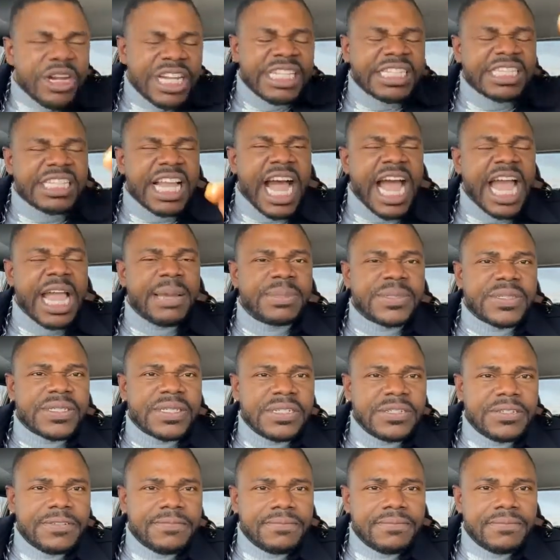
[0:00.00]
modern
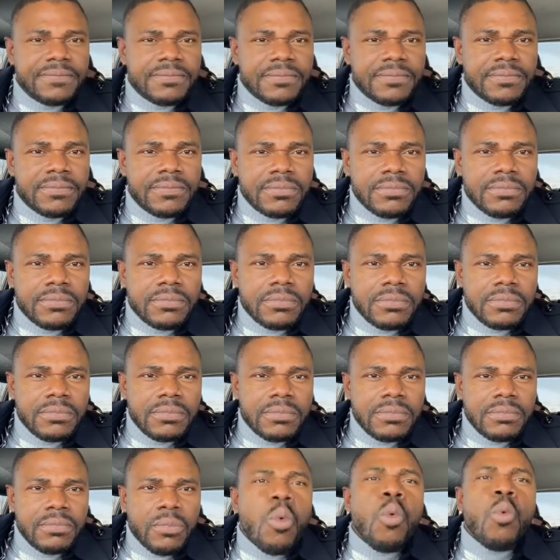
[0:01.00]
times.
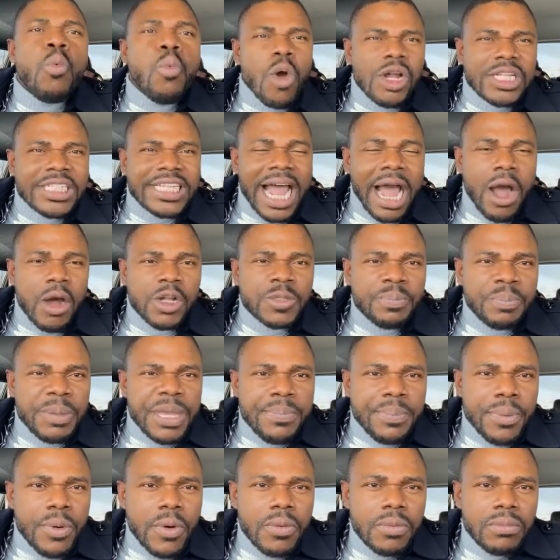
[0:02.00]
Watch
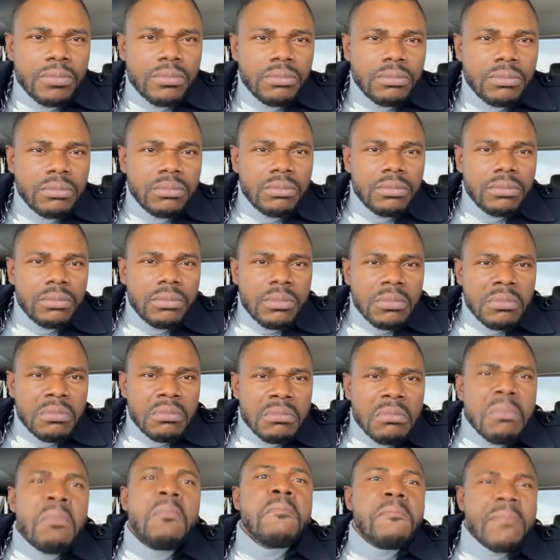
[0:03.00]
out, people.
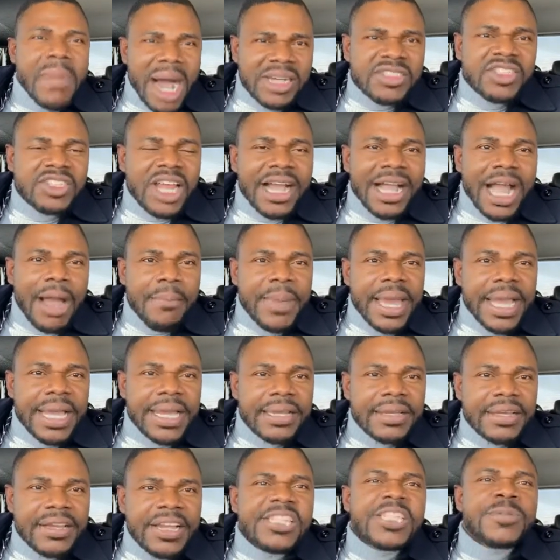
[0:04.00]
Mark
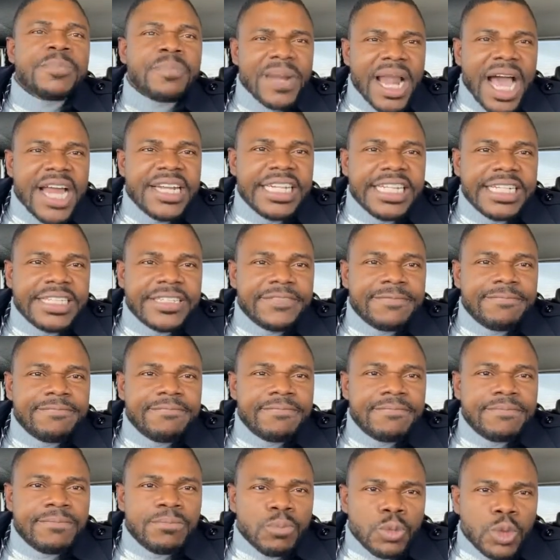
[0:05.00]
Zuckerberg is planning
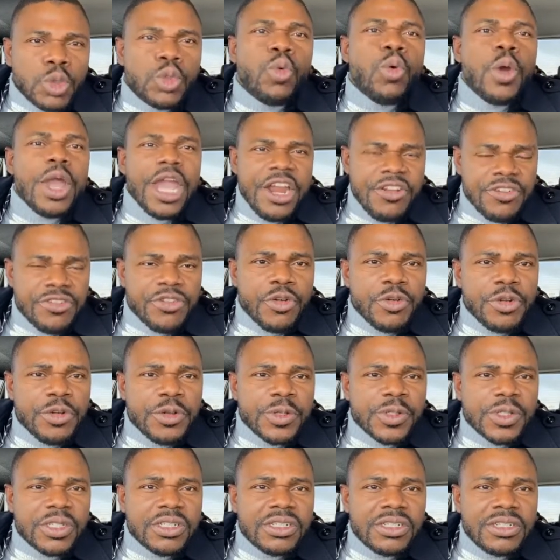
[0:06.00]
to
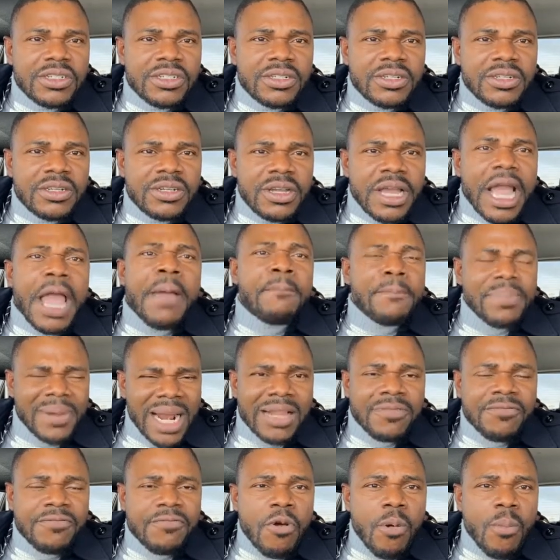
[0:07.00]
introduce a
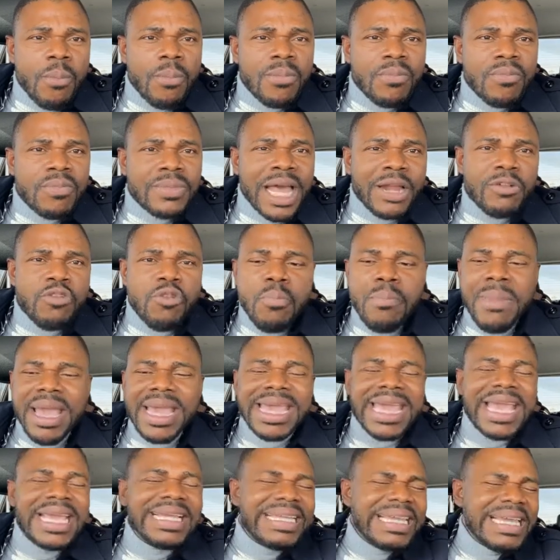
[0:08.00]
platform that will
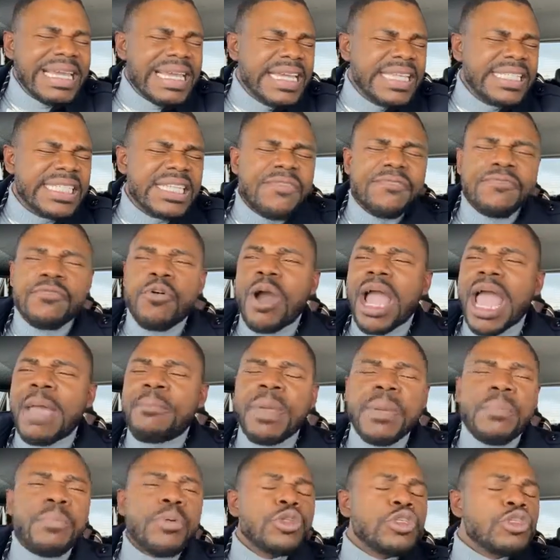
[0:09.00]
make it easy for
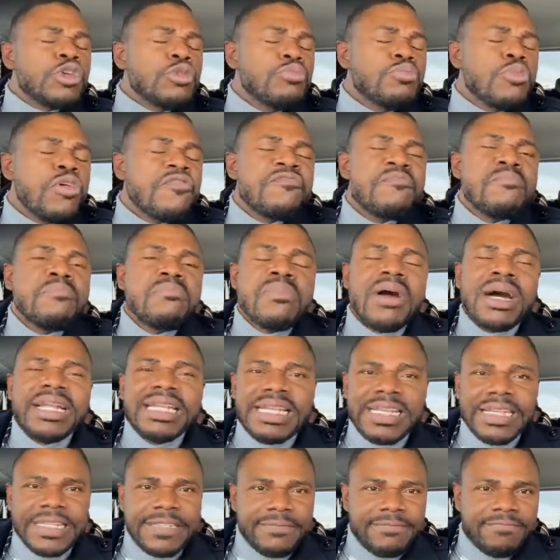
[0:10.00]
people to move
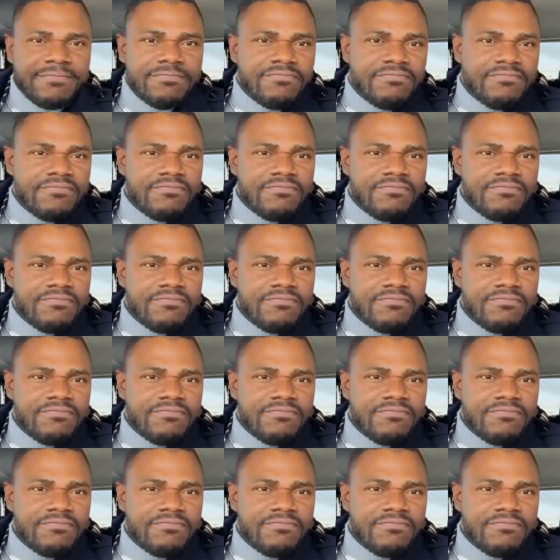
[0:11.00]
money